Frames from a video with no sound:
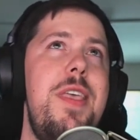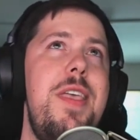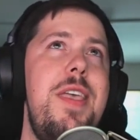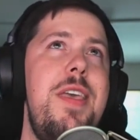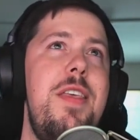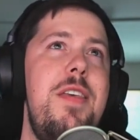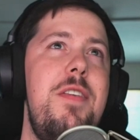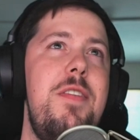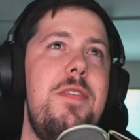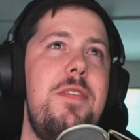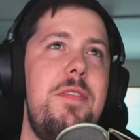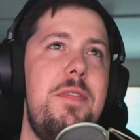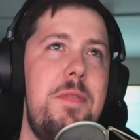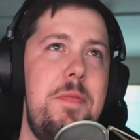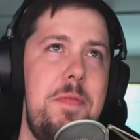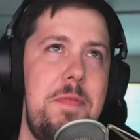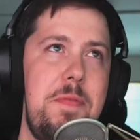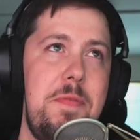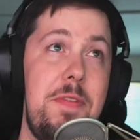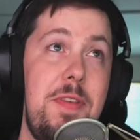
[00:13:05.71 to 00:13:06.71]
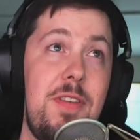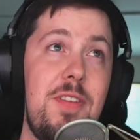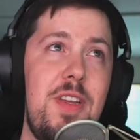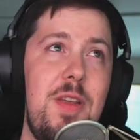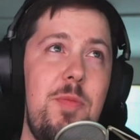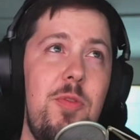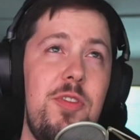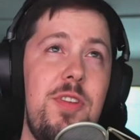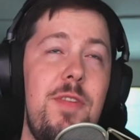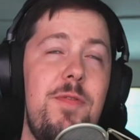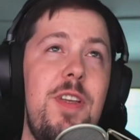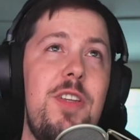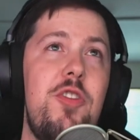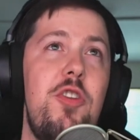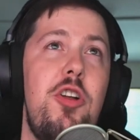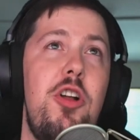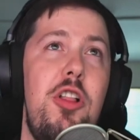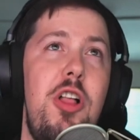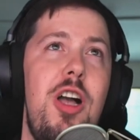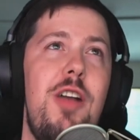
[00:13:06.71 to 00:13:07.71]
it is 16%
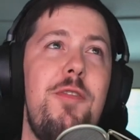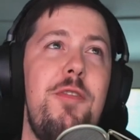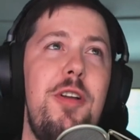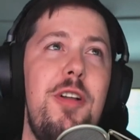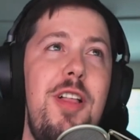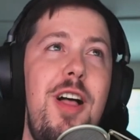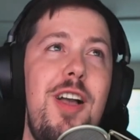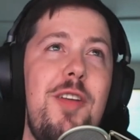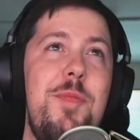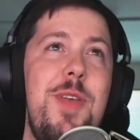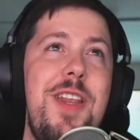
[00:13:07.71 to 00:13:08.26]
faster clock for clock,